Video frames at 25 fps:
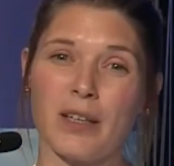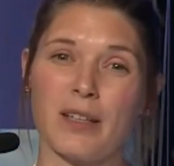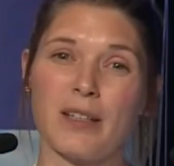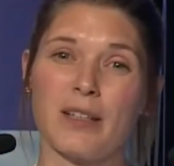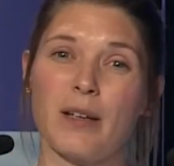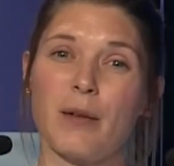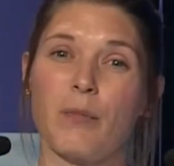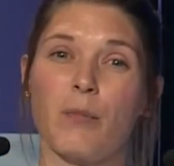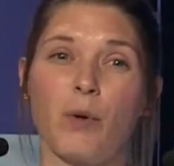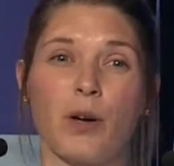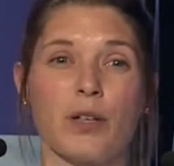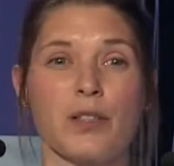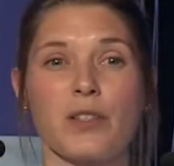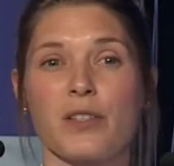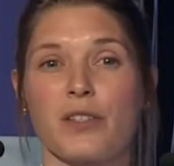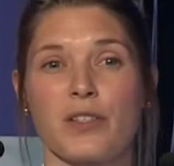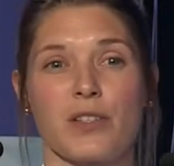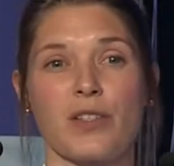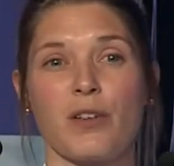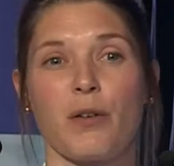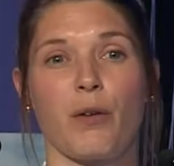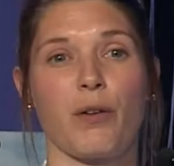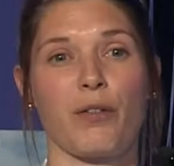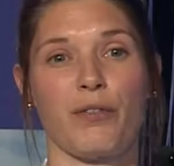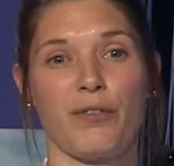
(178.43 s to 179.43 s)
It wasn't
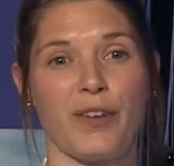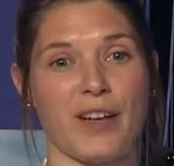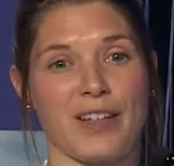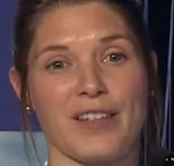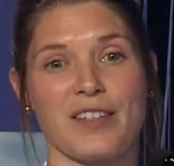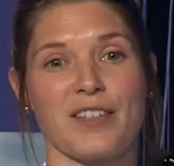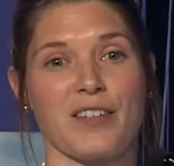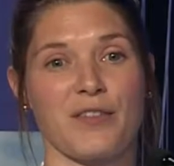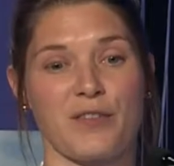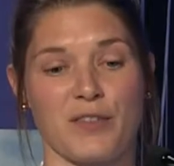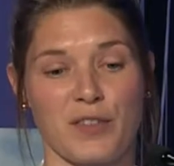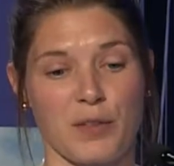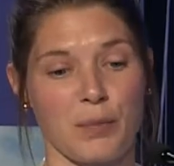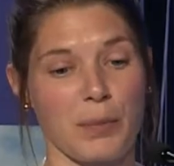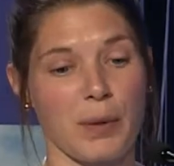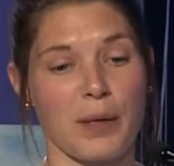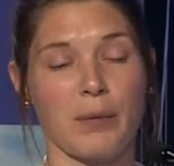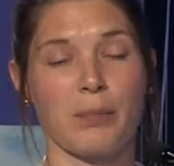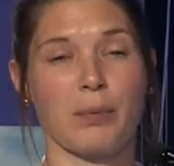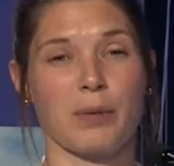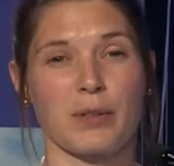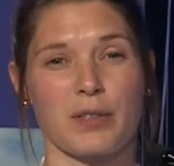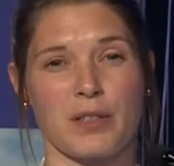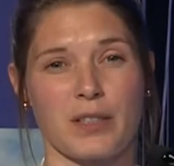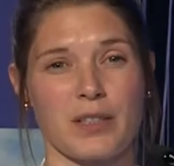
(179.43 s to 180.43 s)
so offensive to
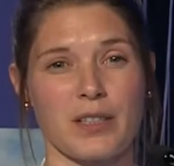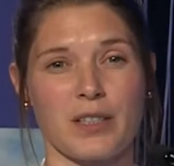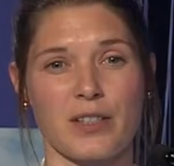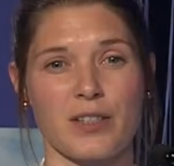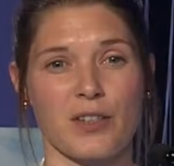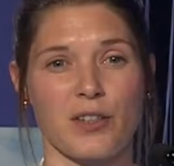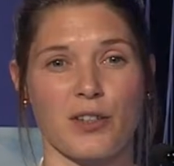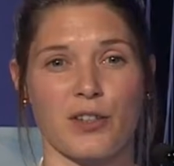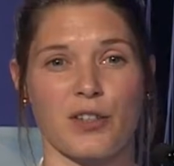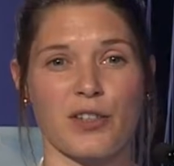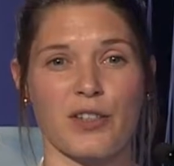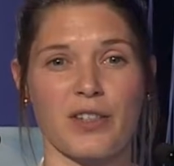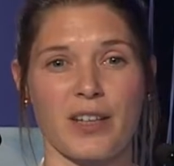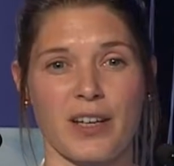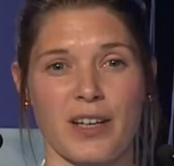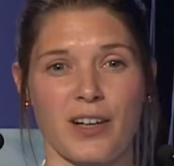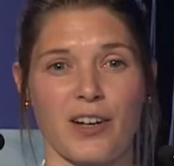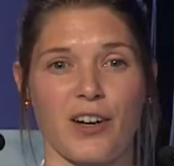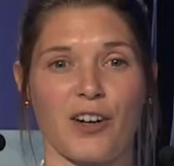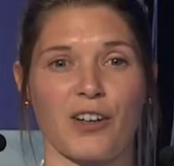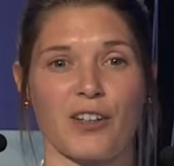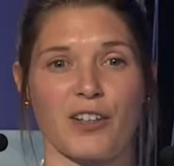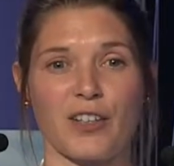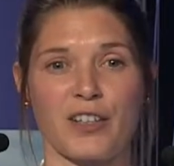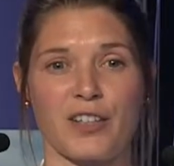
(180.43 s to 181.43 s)
people to discuss their
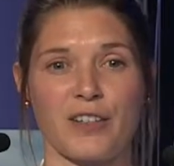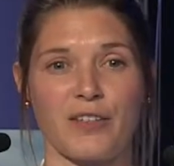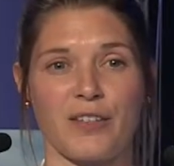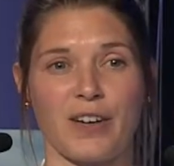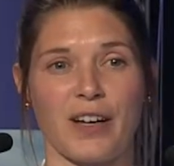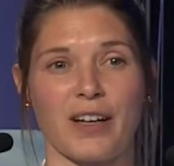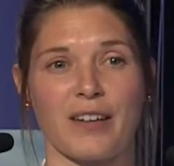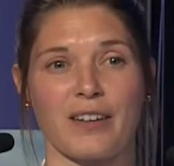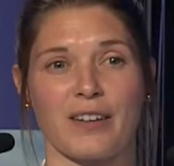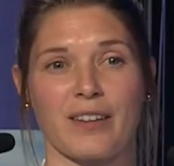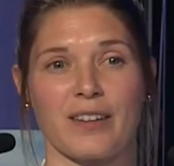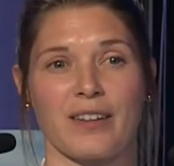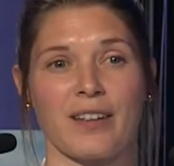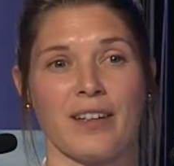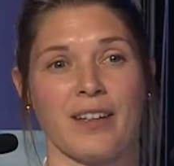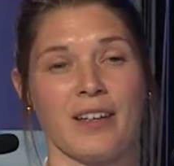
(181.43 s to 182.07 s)
cognitive health,